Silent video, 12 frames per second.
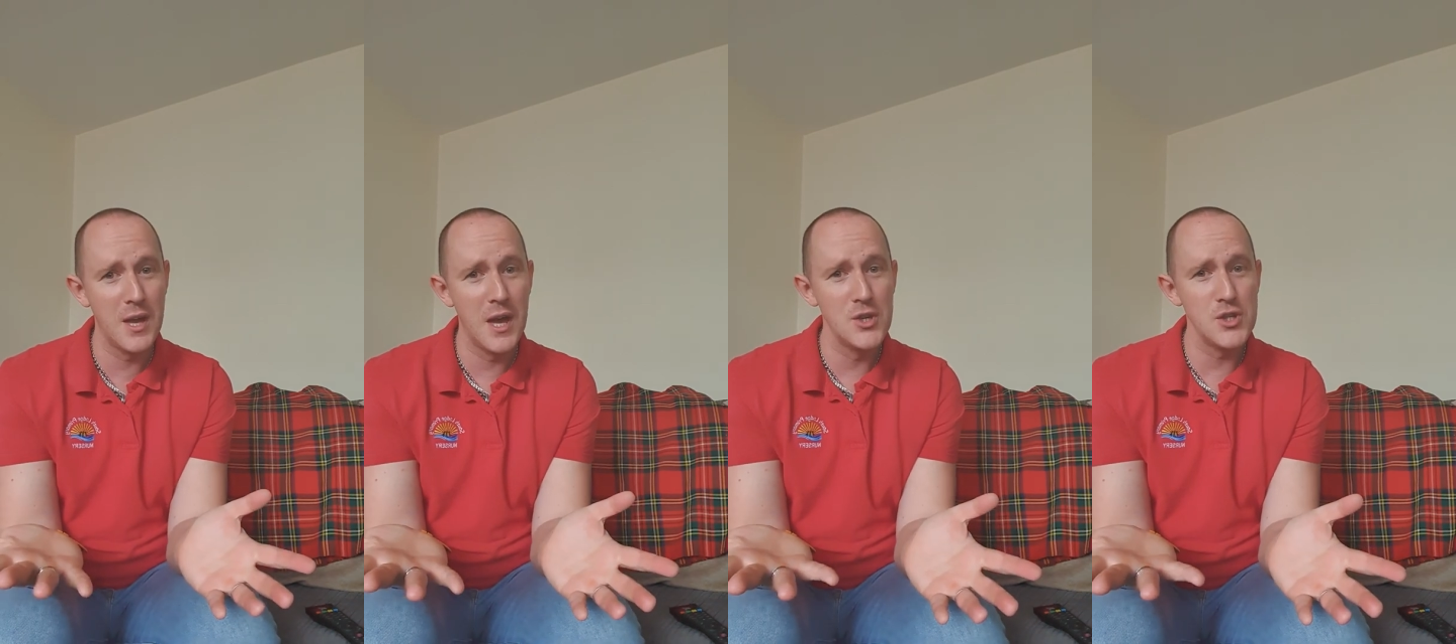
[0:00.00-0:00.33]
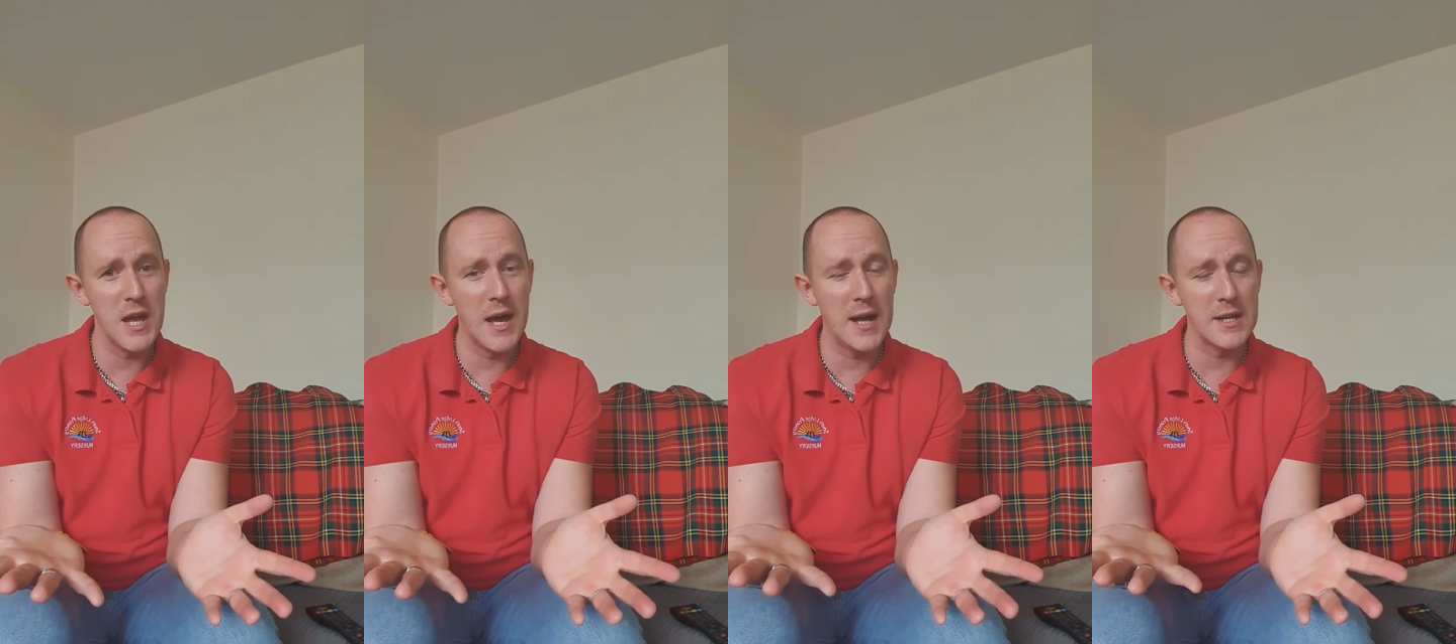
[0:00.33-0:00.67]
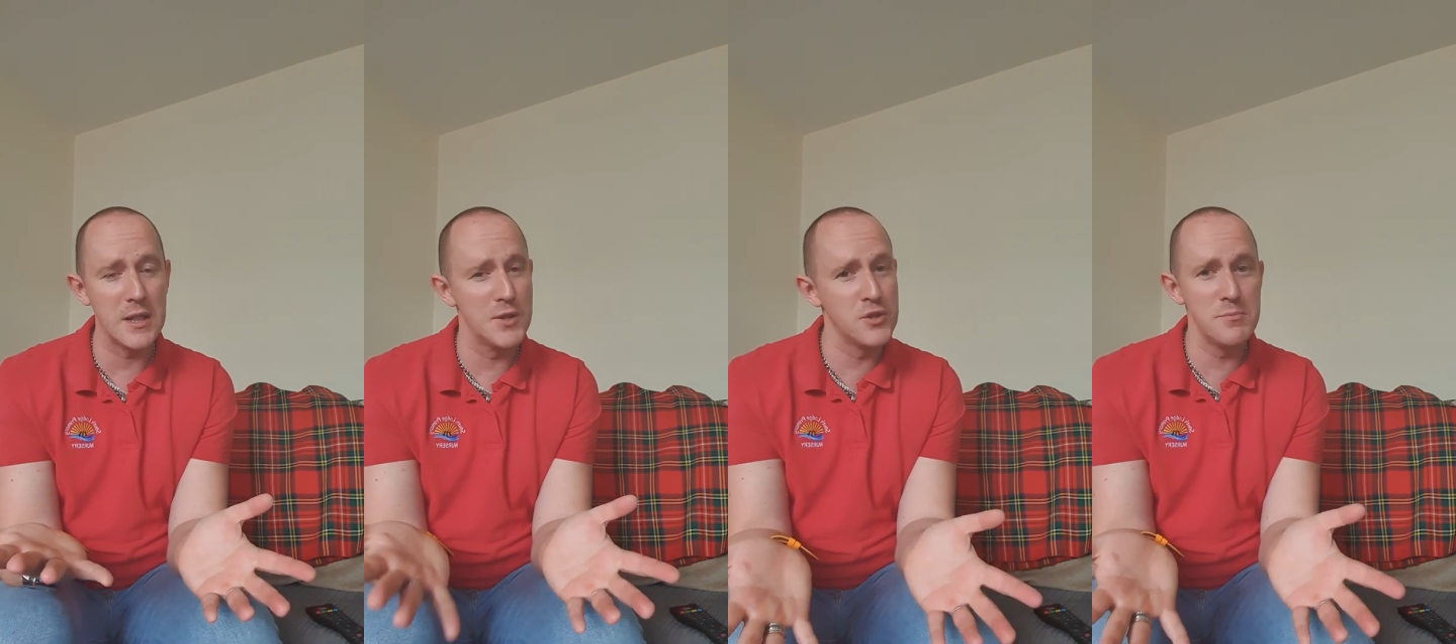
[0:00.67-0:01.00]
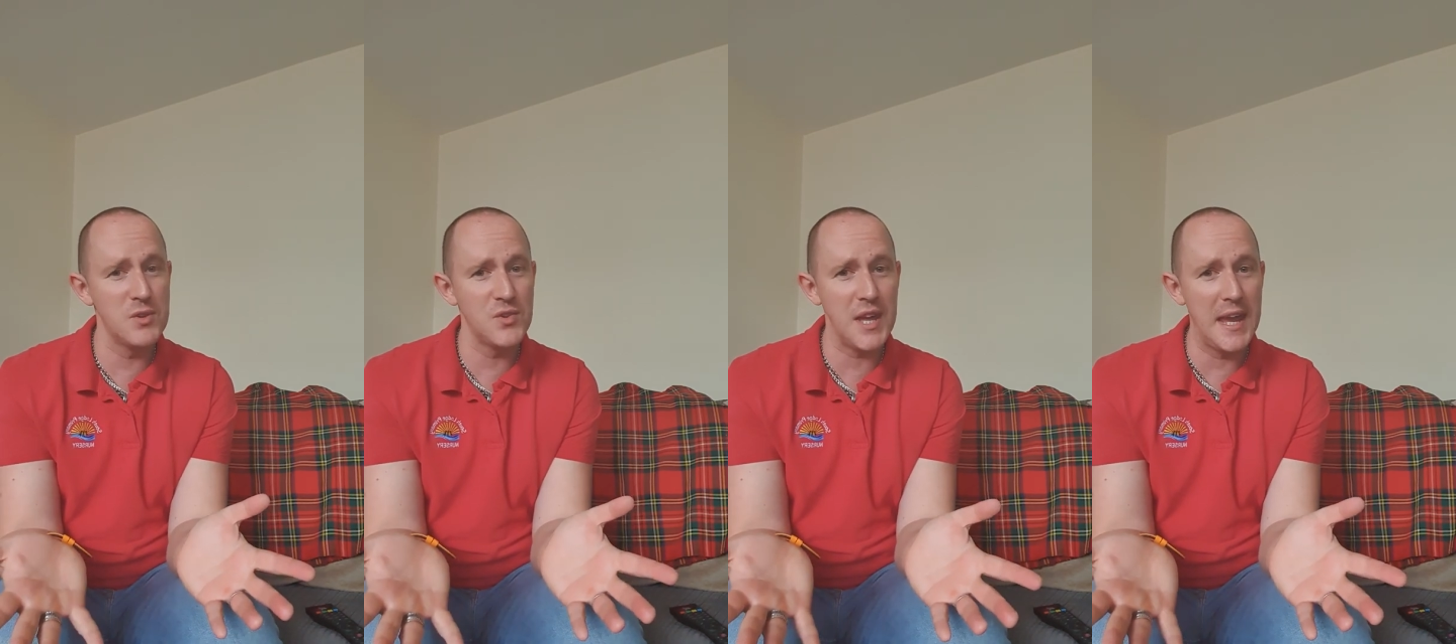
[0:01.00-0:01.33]
She had a little
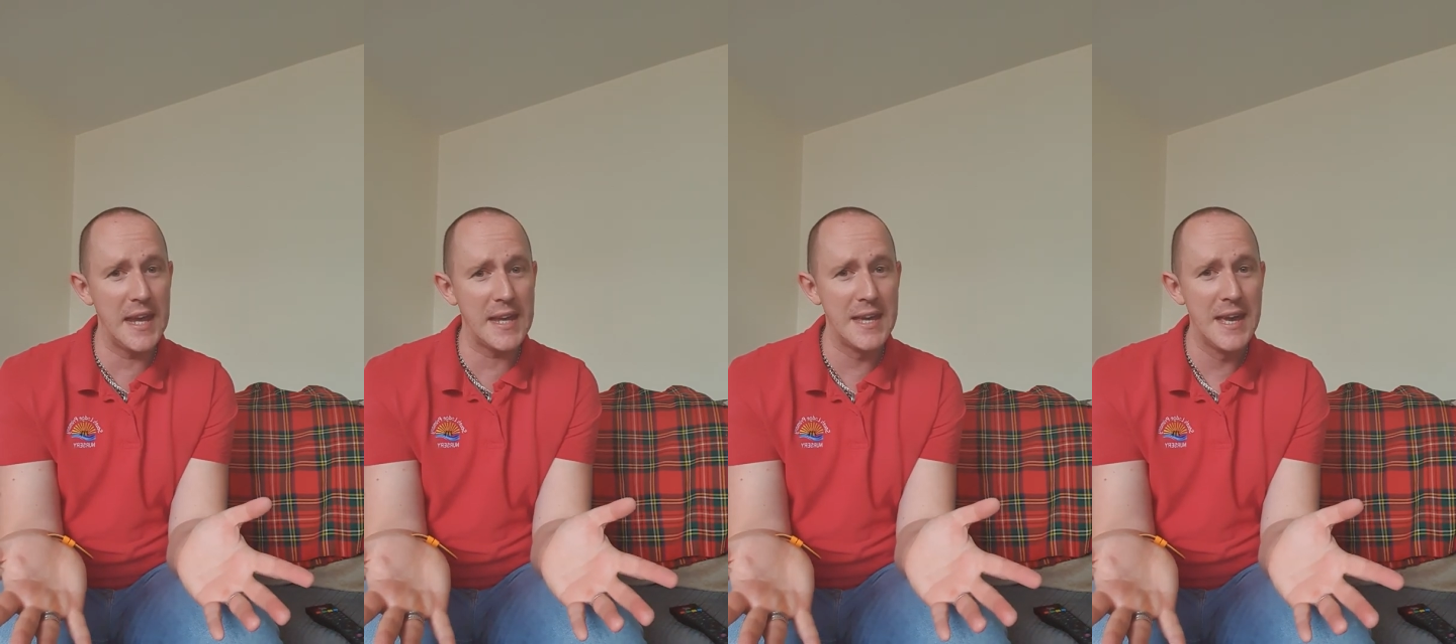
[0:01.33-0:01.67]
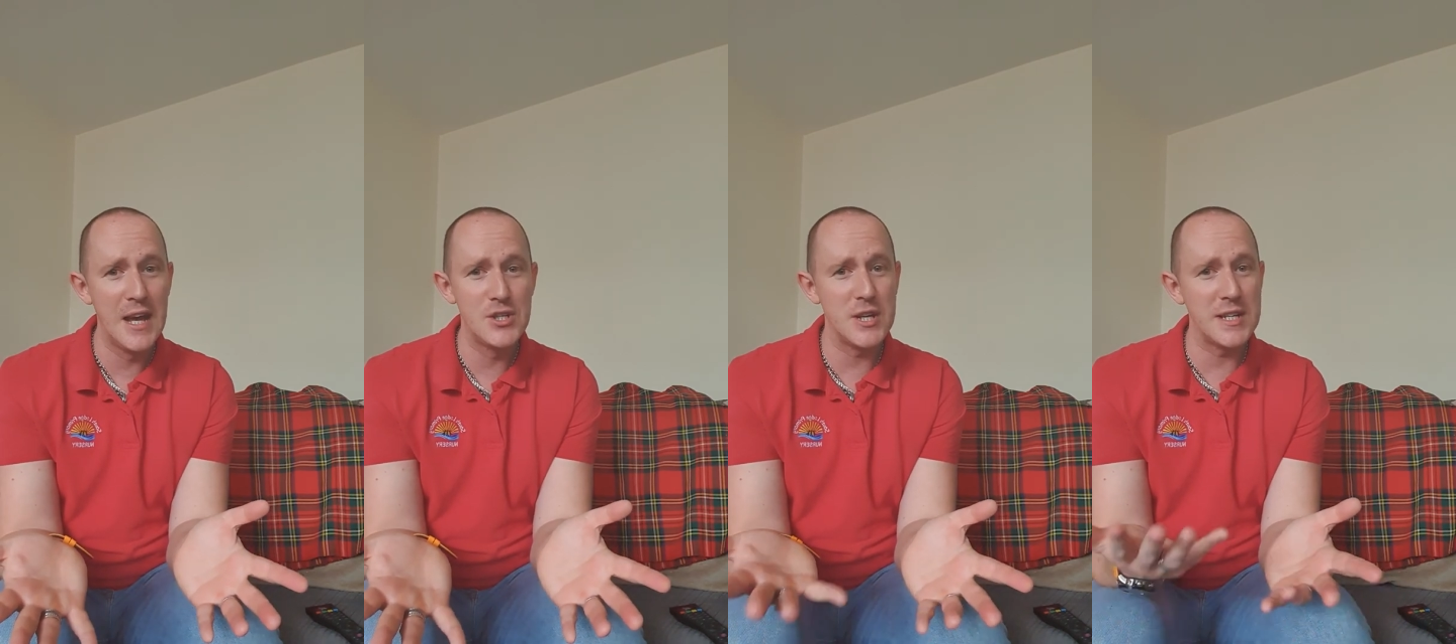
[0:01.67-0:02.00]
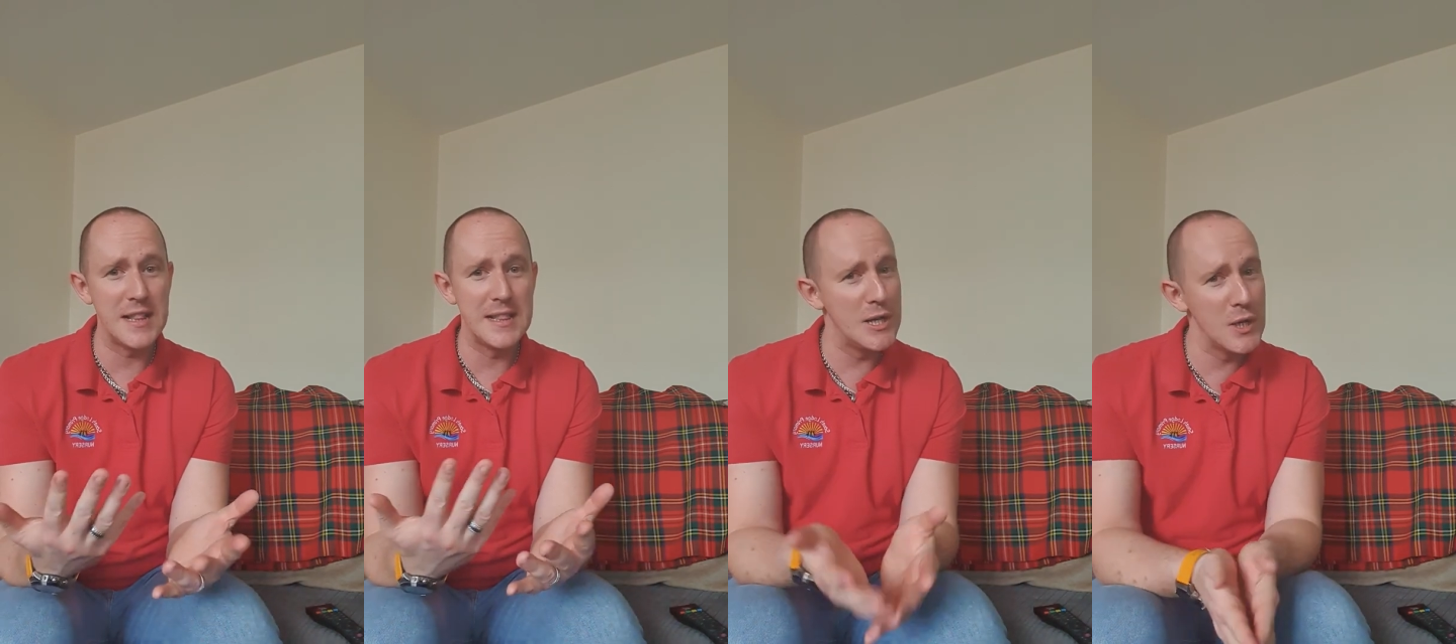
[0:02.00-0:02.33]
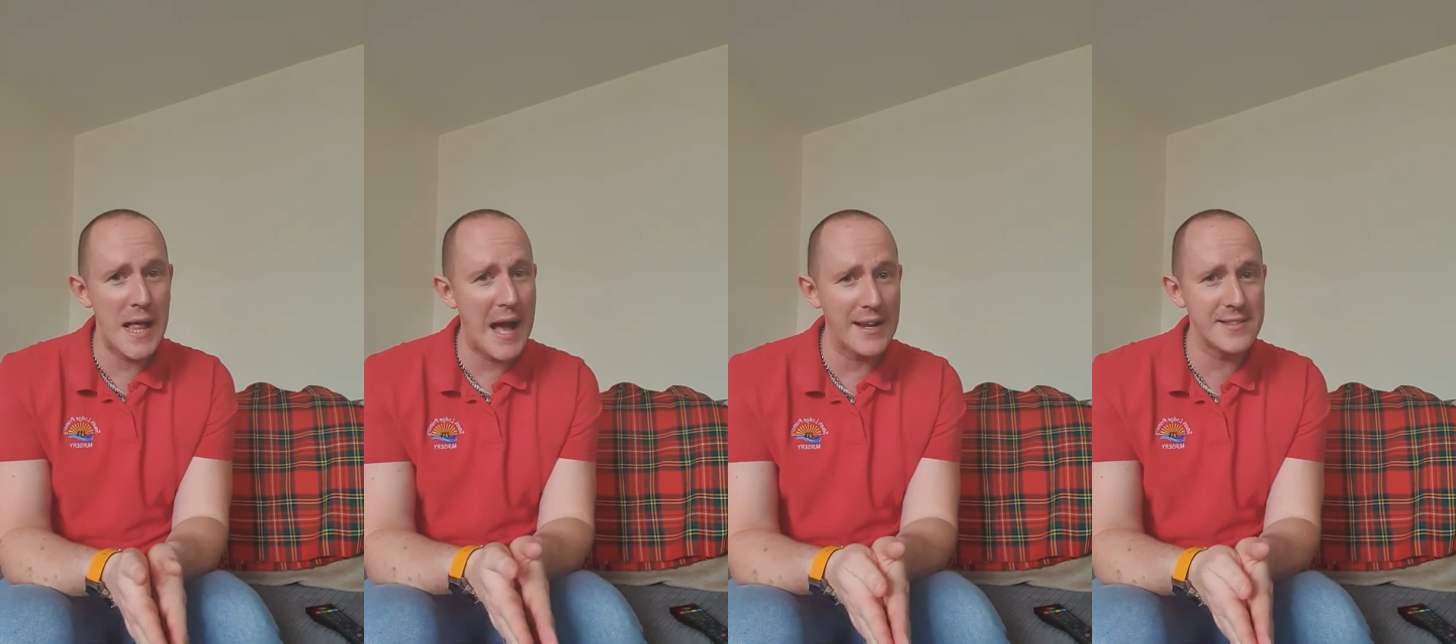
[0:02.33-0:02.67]
mistake, she had a
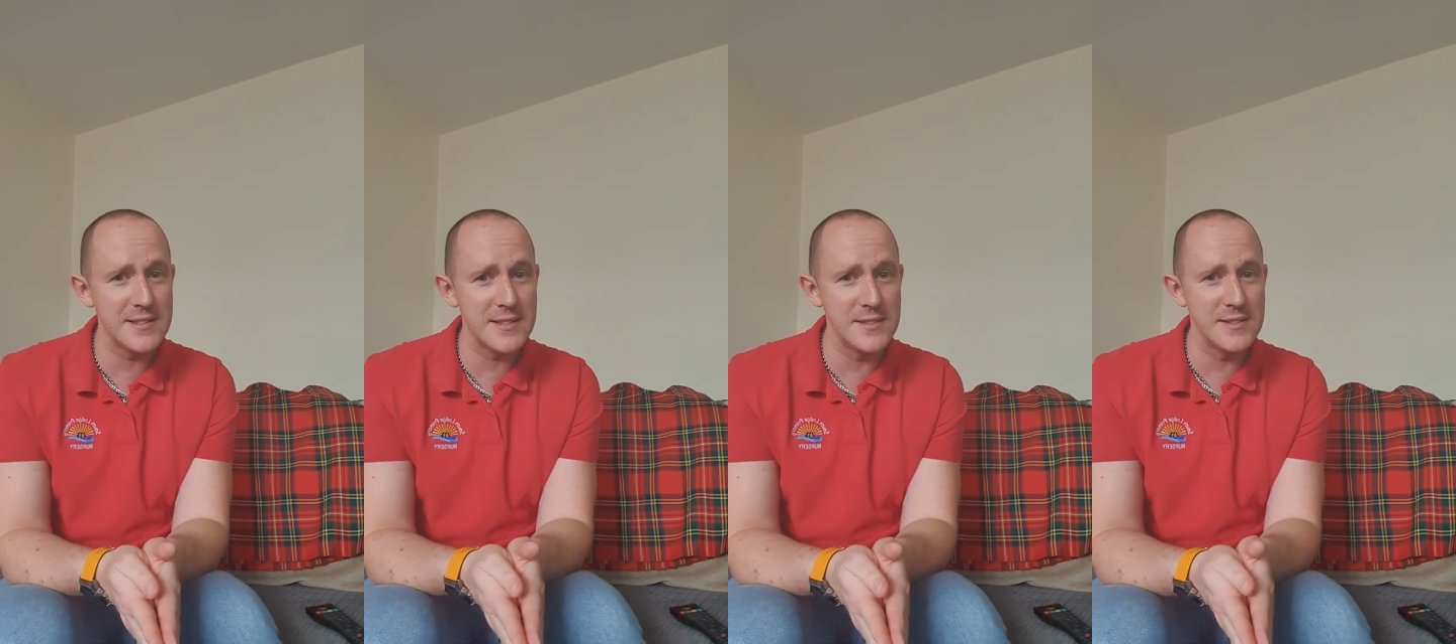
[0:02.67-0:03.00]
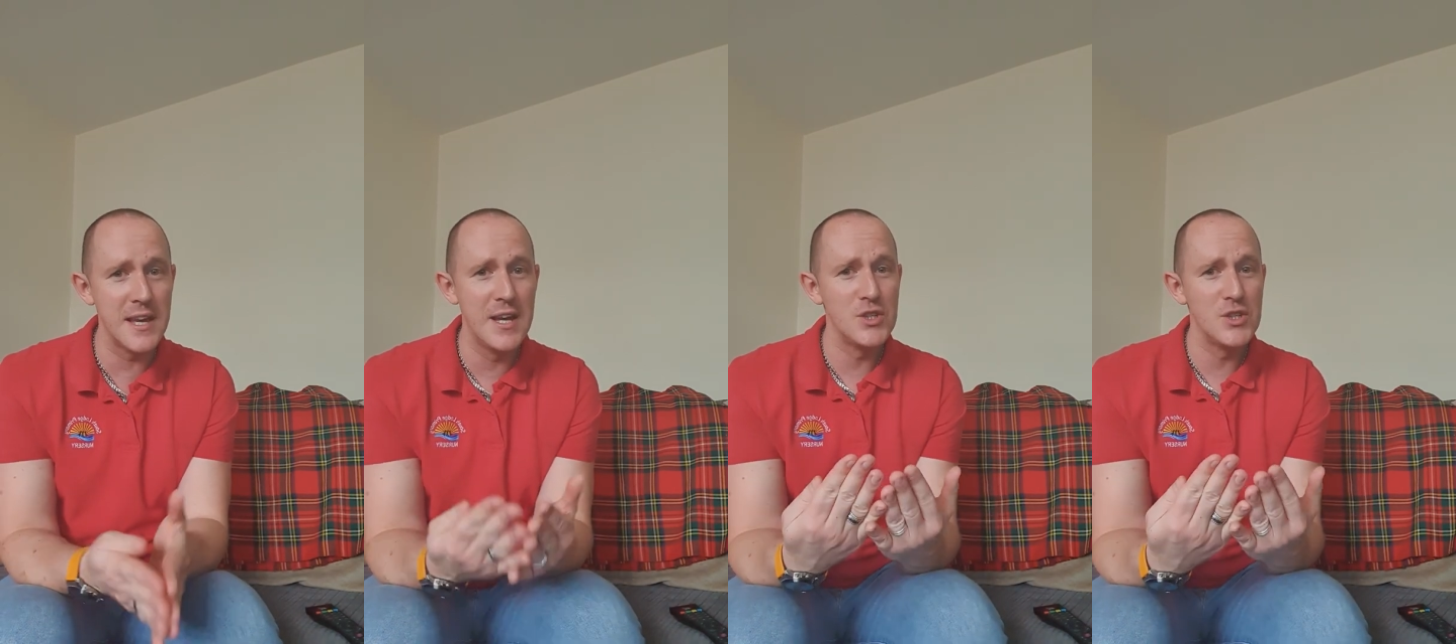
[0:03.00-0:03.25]
little accident,